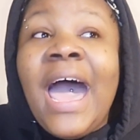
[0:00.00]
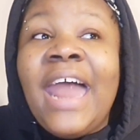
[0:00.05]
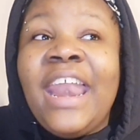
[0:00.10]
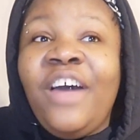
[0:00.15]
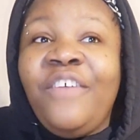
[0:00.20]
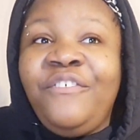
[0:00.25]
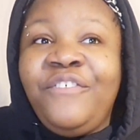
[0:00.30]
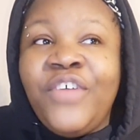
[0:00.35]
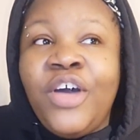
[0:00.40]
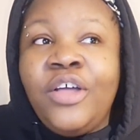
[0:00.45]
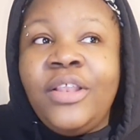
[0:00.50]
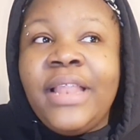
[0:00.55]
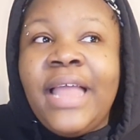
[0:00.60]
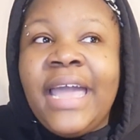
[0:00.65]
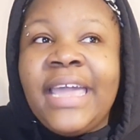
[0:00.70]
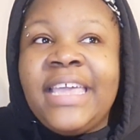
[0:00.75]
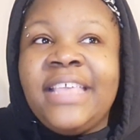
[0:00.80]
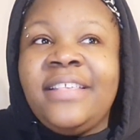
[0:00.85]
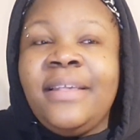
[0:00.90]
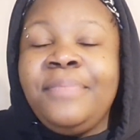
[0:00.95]
And I felt
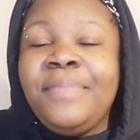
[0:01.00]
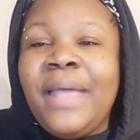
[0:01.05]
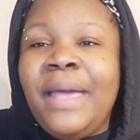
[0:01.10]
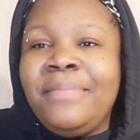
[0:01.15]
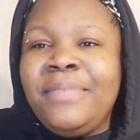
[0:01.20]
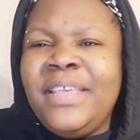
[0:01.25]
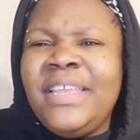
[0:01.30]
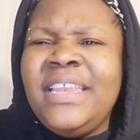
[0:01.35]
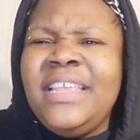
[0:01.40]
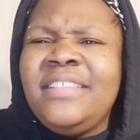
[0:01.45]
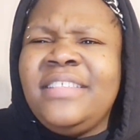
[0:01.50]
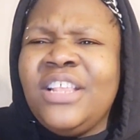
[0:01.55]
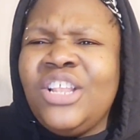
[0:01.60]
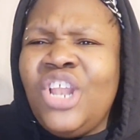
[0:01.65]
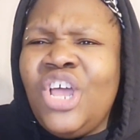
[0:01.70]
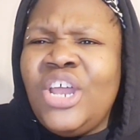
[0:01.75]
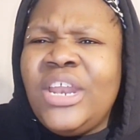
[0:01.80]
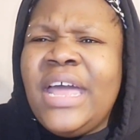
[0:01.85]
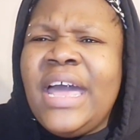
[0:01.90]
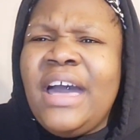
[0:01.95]
like sometimes he needs to
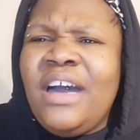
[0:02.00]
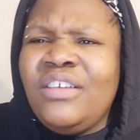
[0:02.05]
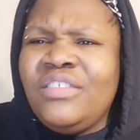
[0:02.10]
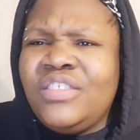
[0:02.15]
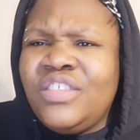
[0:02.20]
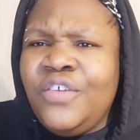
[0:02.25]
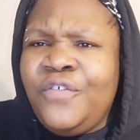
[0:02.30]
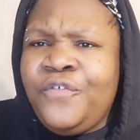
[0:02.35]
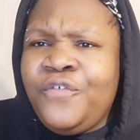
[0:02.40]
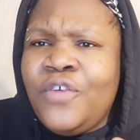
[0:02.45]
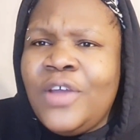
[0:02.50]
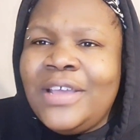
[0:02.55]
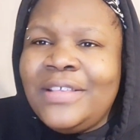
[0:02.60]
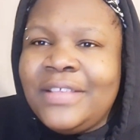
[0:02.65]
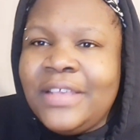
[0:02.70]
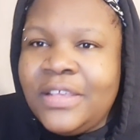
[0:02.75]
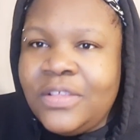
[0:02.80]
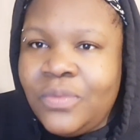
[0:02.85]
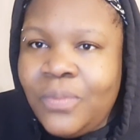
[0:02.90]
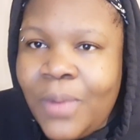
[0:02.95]
learn how to
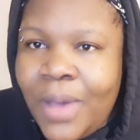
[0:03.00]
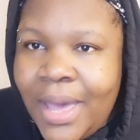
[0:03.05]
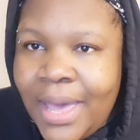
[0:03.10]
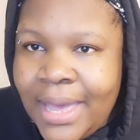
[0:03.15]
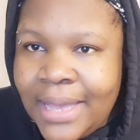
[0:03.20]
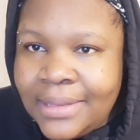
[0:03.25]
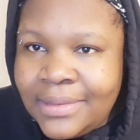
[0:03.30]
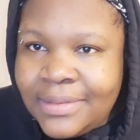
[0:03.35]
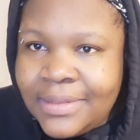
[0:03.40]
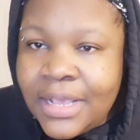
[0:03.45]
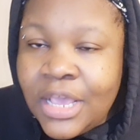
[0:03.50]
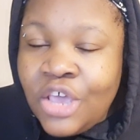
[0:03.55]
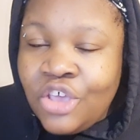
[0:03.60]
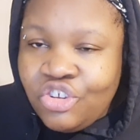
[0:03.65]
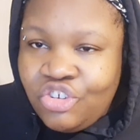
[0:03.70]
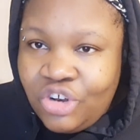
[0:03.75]
phrase his words.